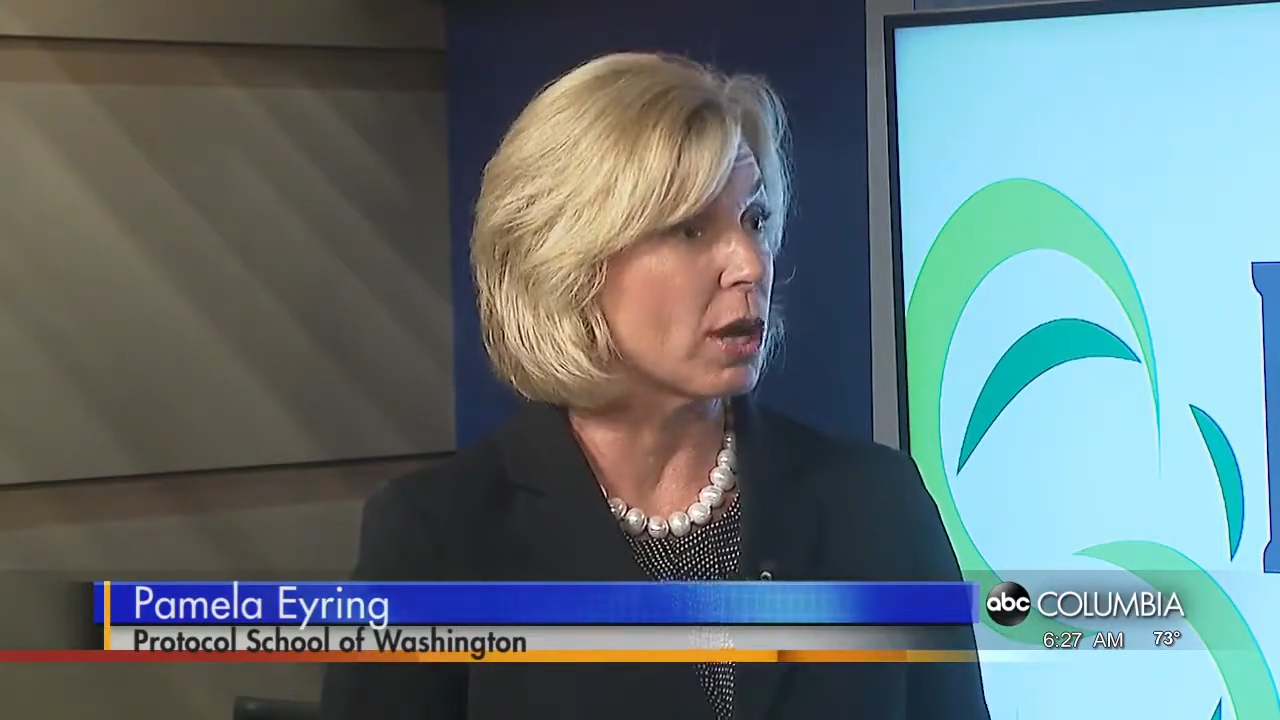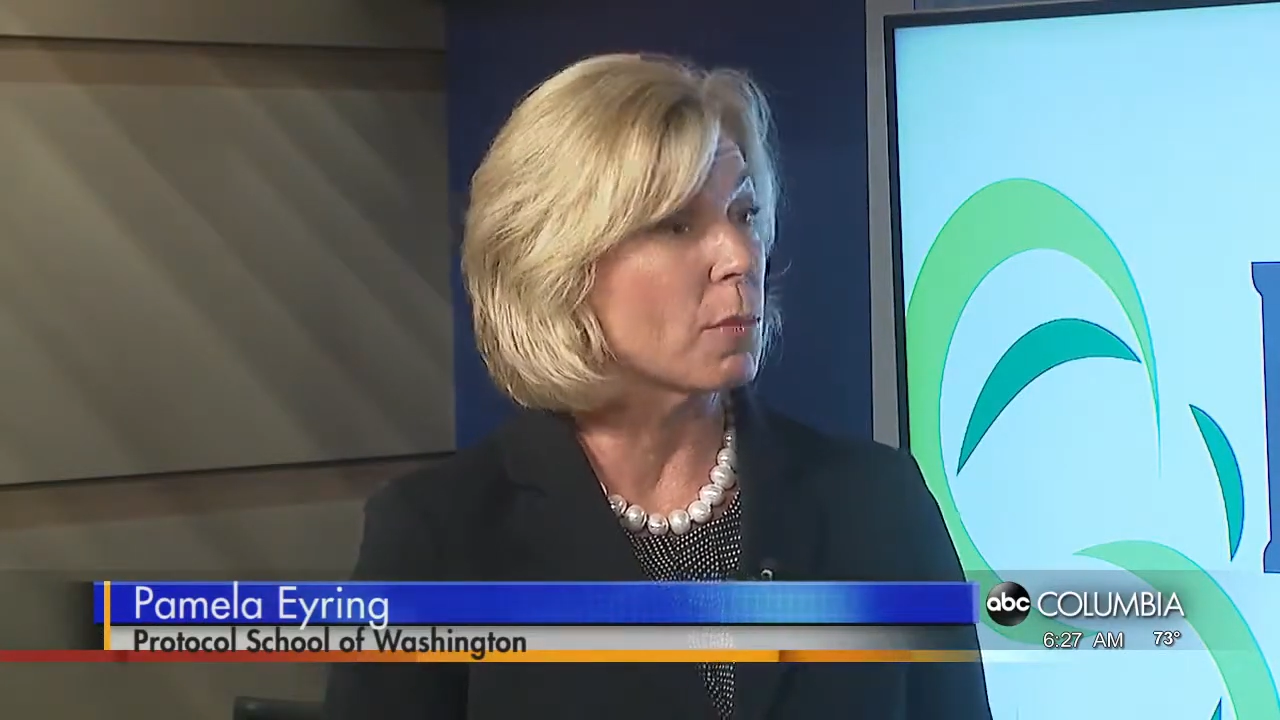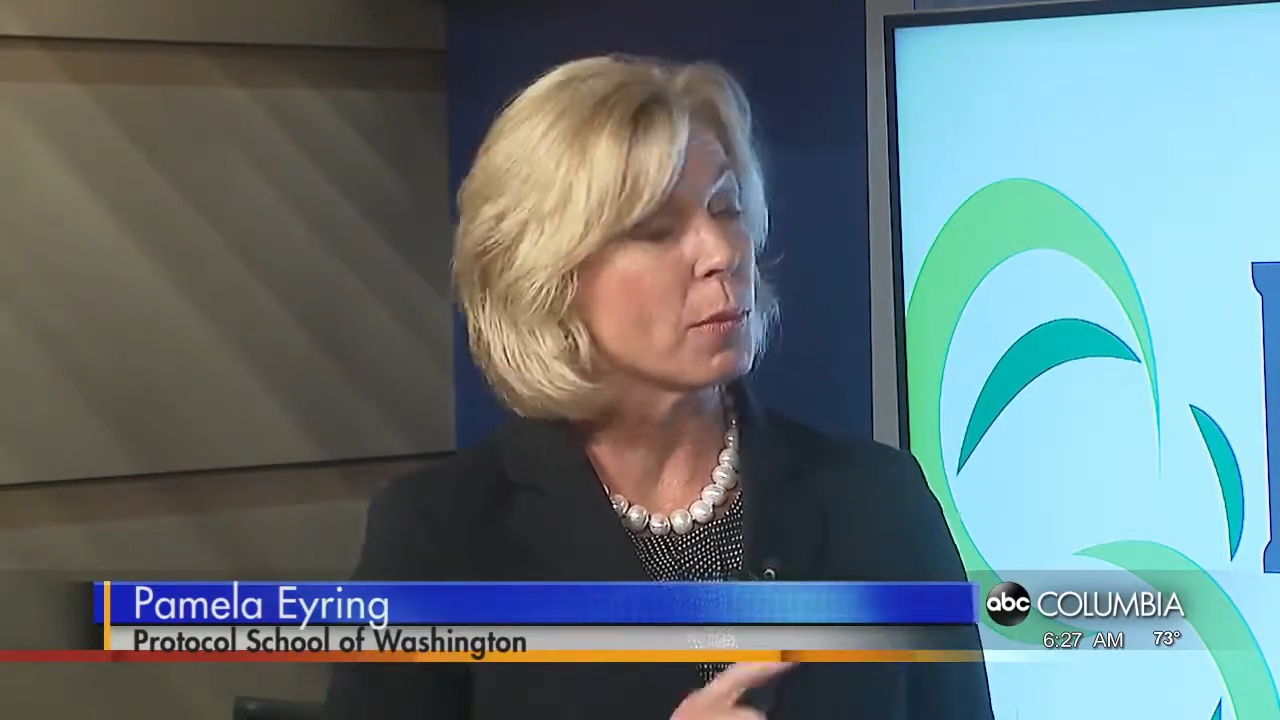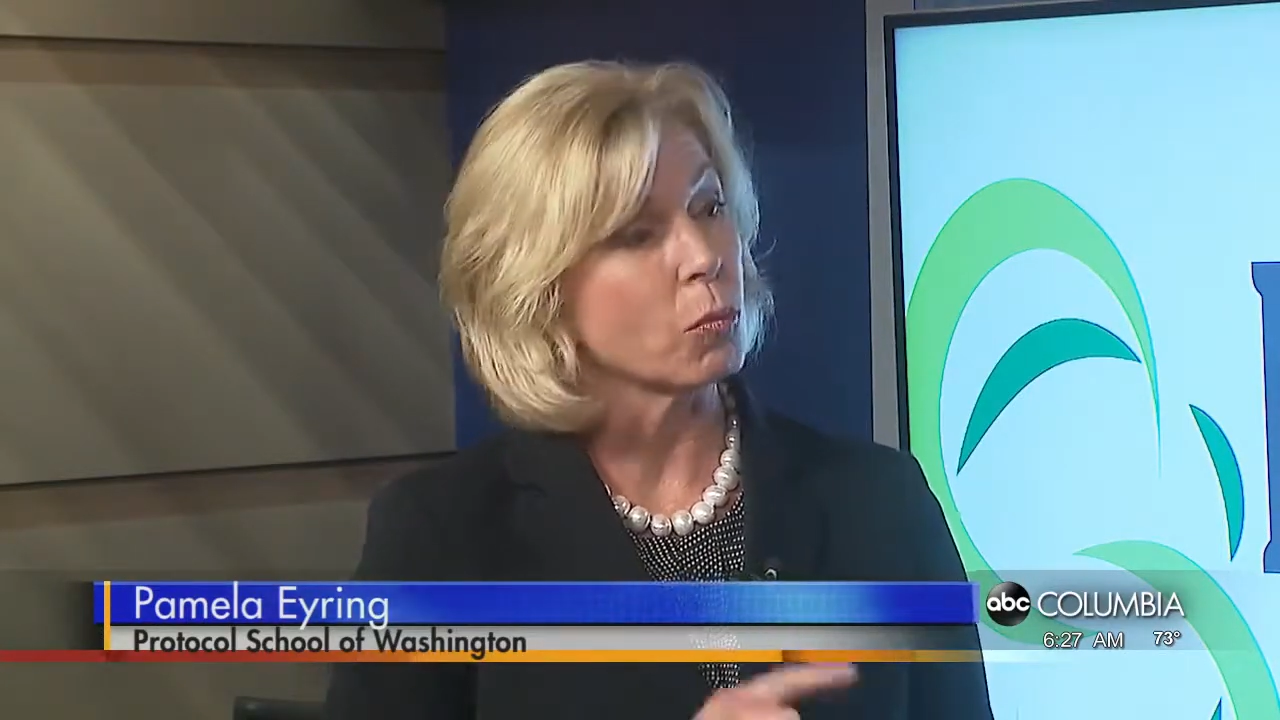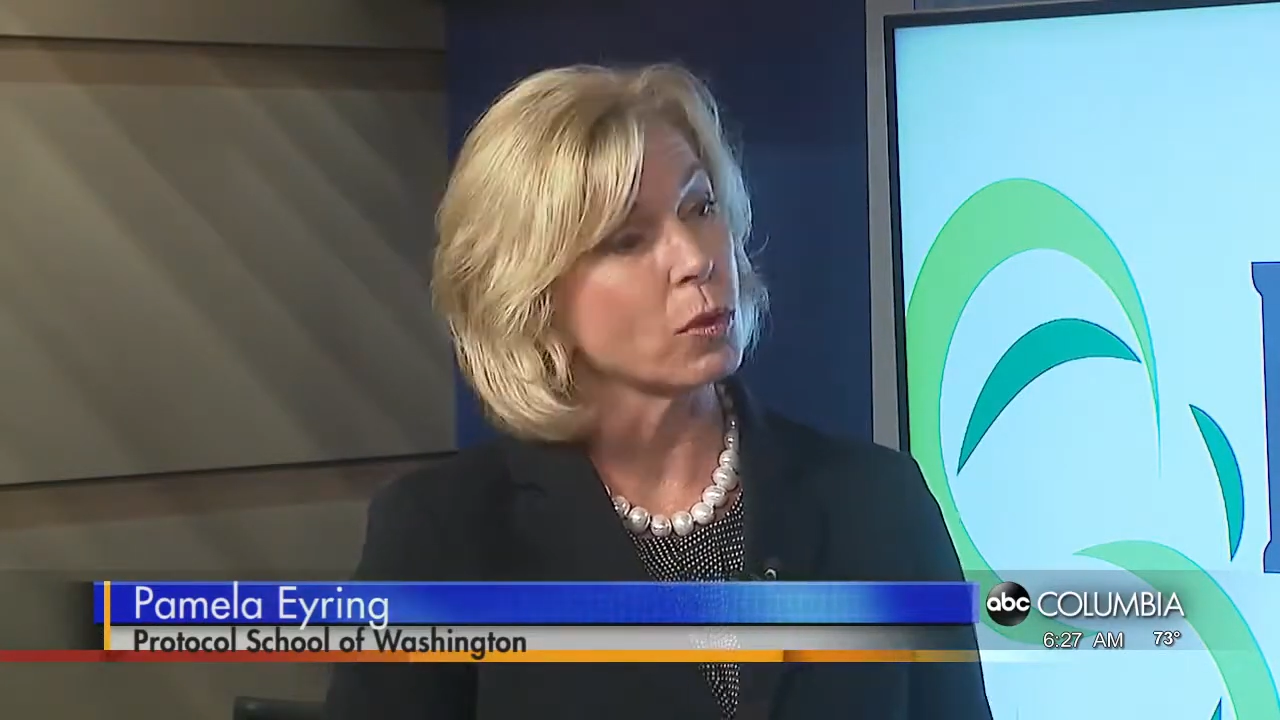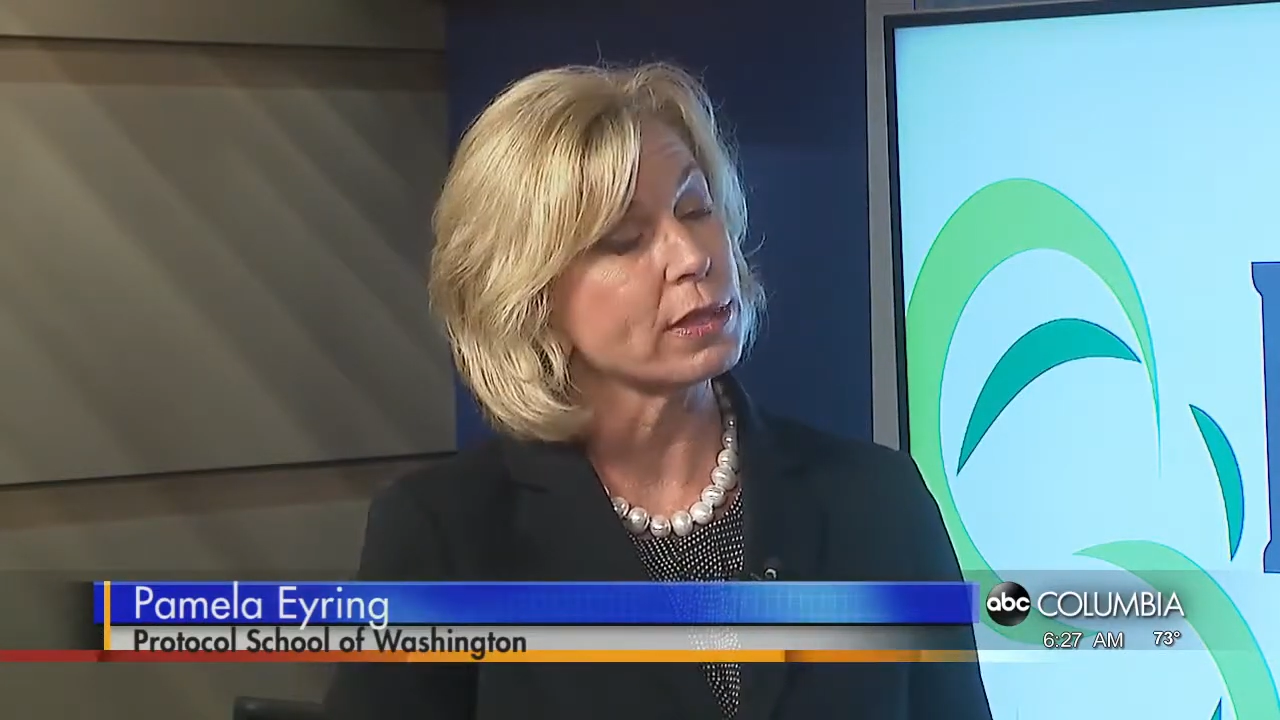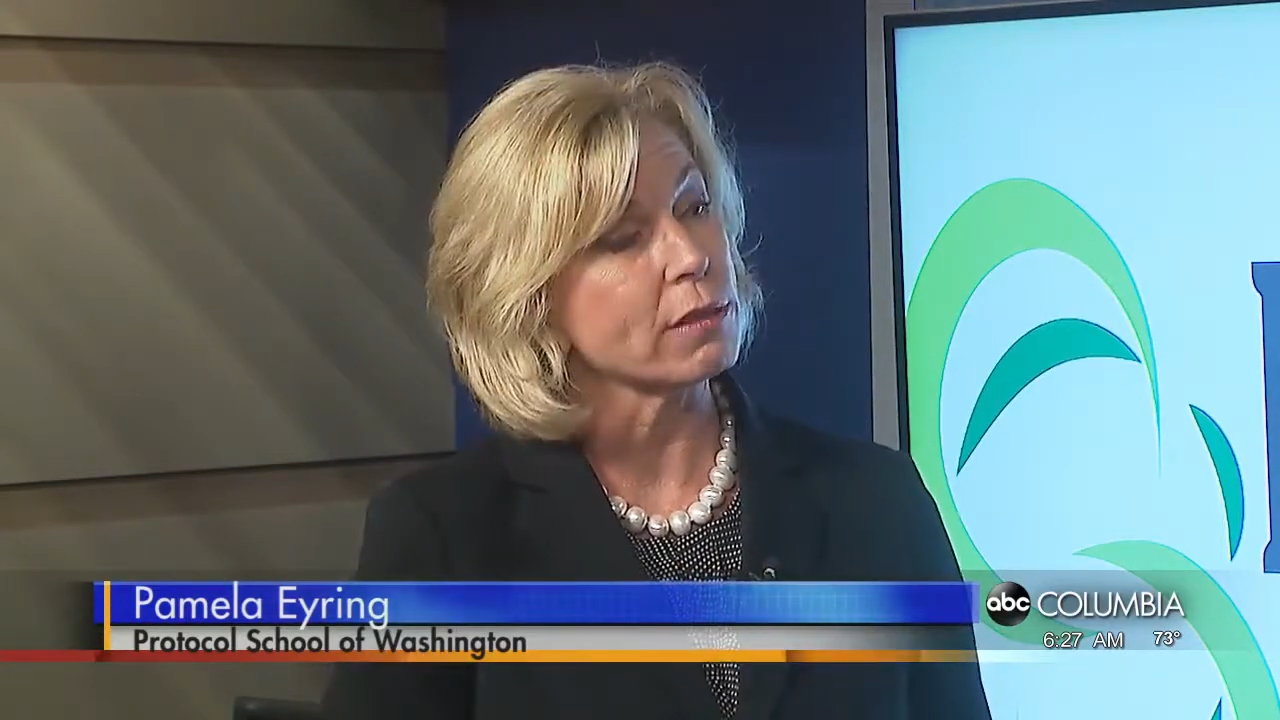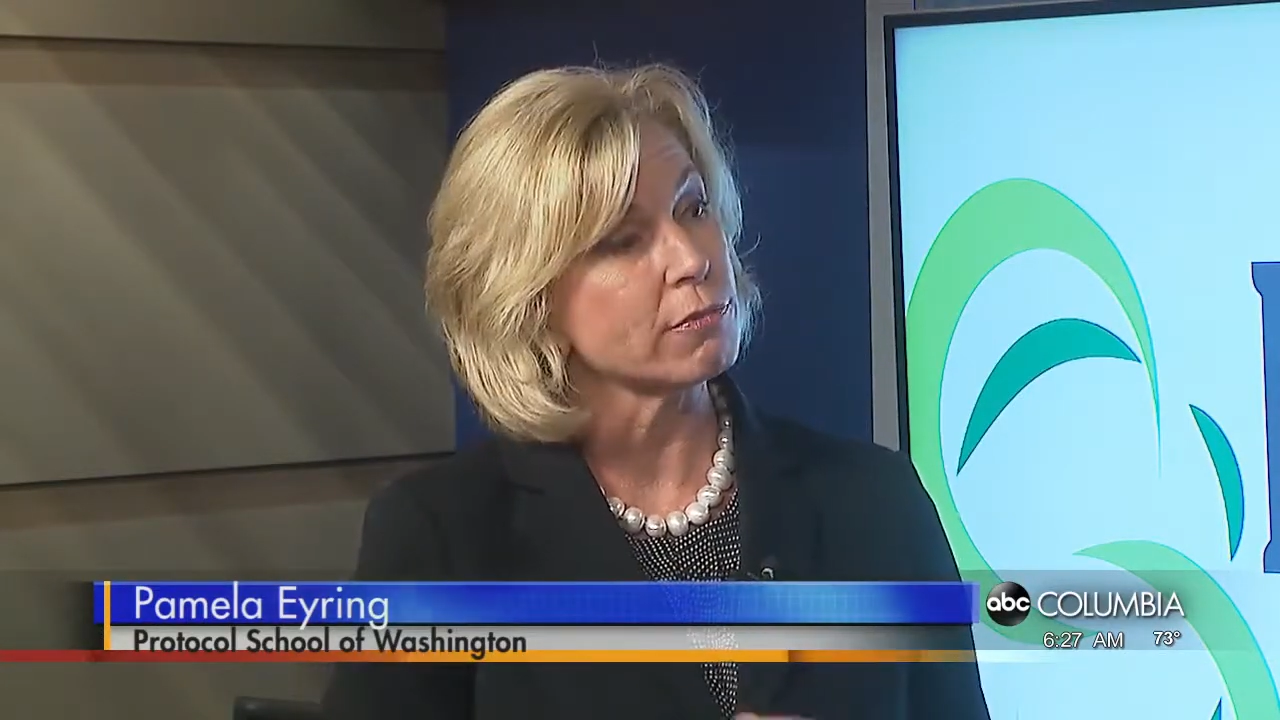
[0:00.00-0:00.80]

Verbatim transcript: Sure. But what they